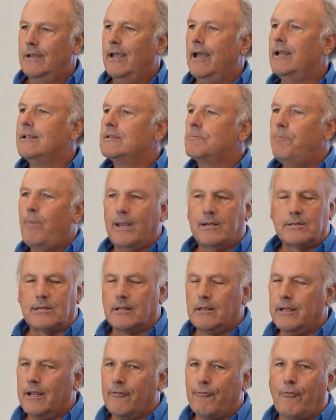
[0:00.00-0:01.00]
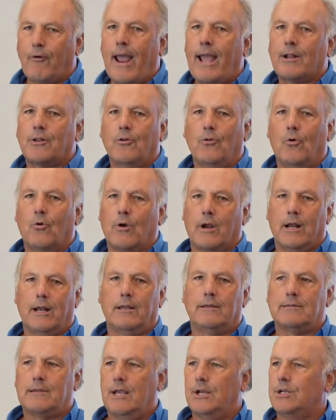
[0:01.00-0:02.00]
It's basically a fractal
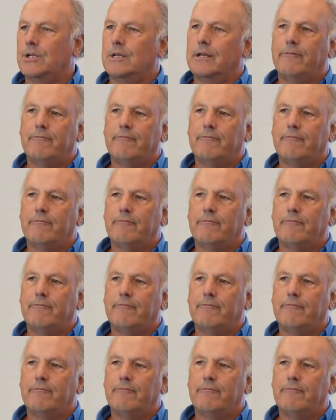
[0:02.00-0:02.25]
organization